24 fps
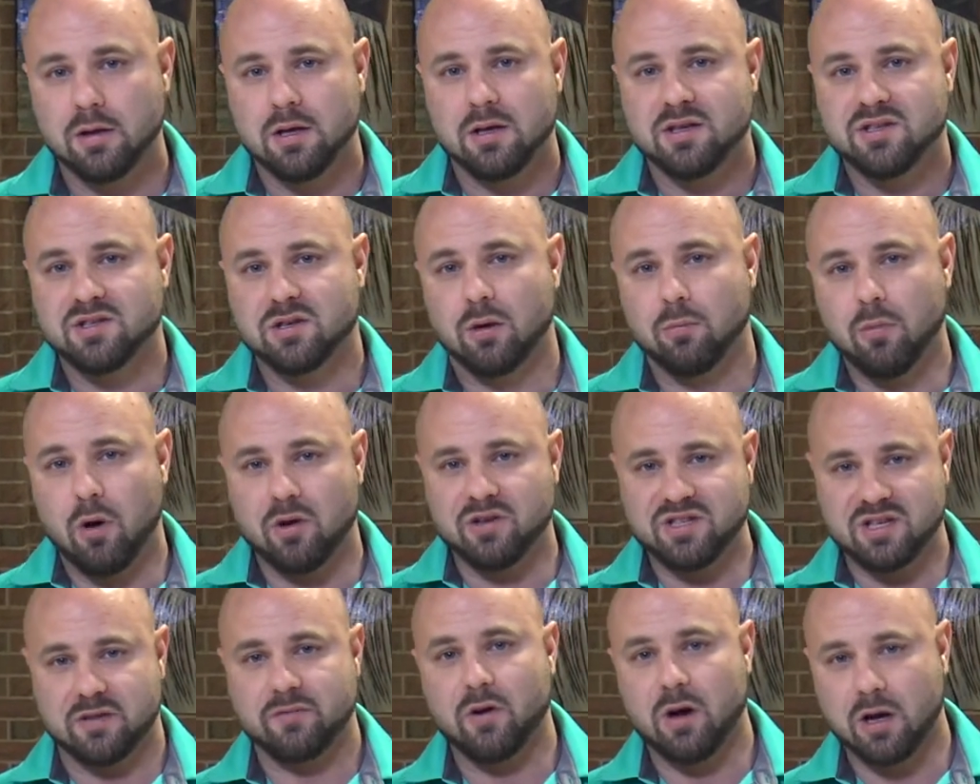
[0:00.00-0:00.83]
So
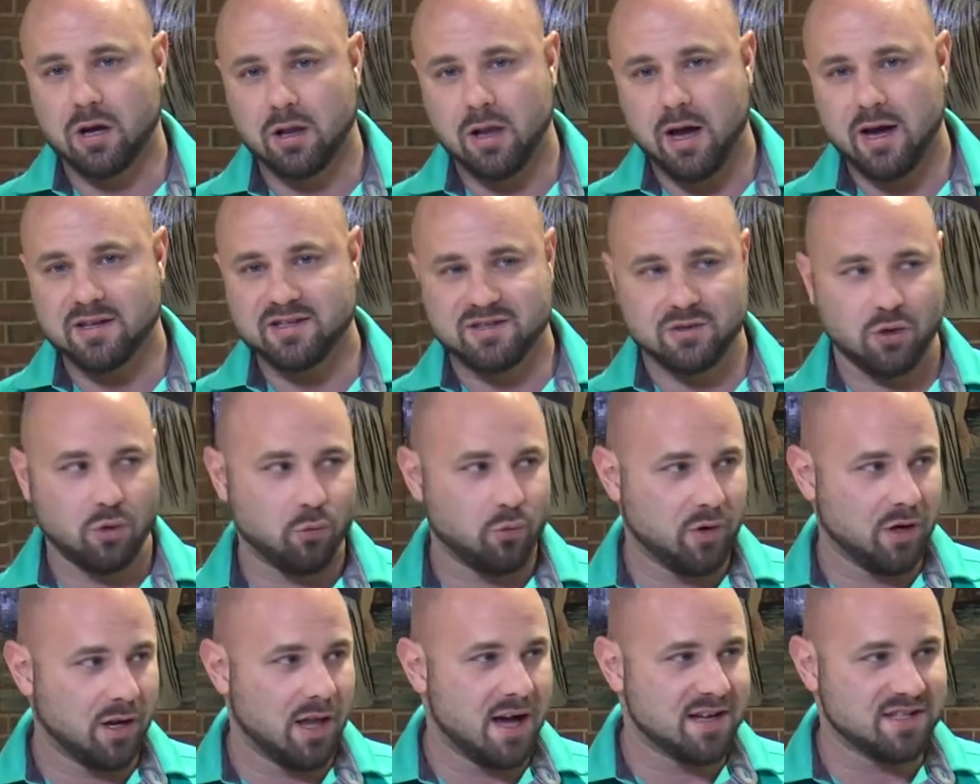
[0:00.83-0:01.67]
most of our clients don't
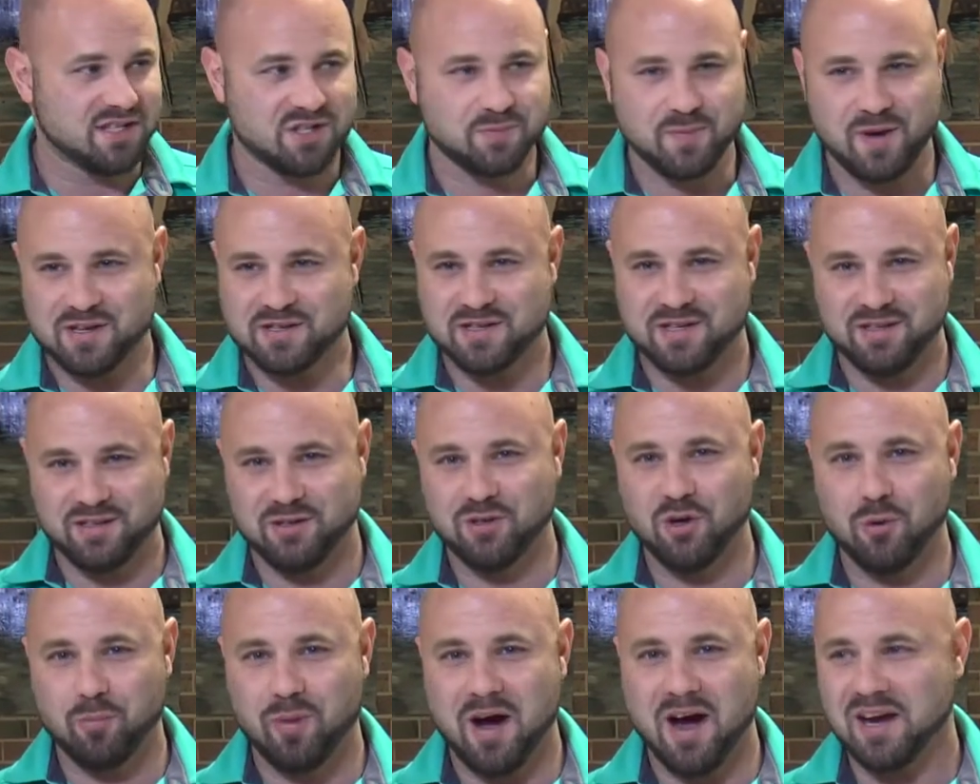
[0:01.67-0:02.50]
realize, especially, you
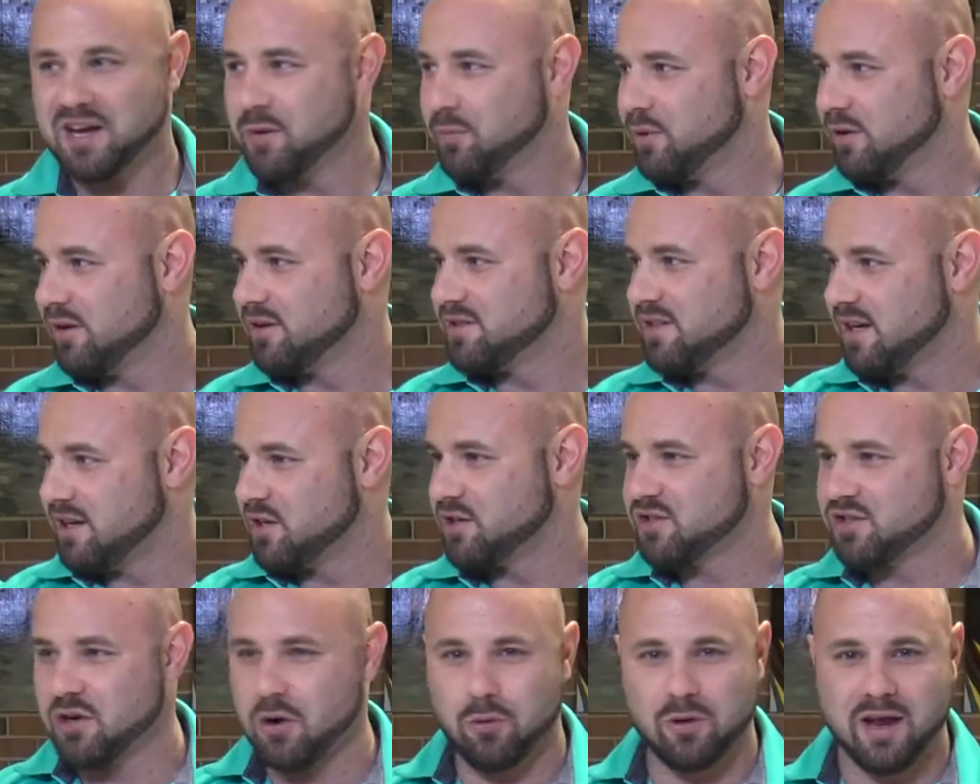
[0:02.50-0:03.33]
know, bodybuilders at a
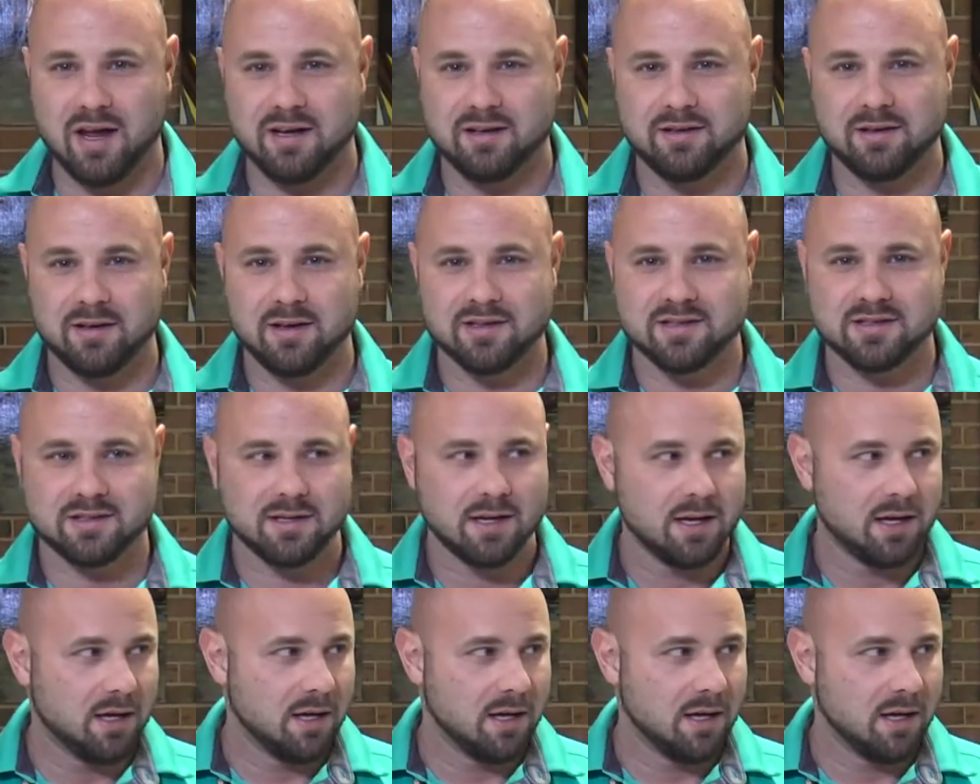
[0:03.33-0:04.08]
show like this,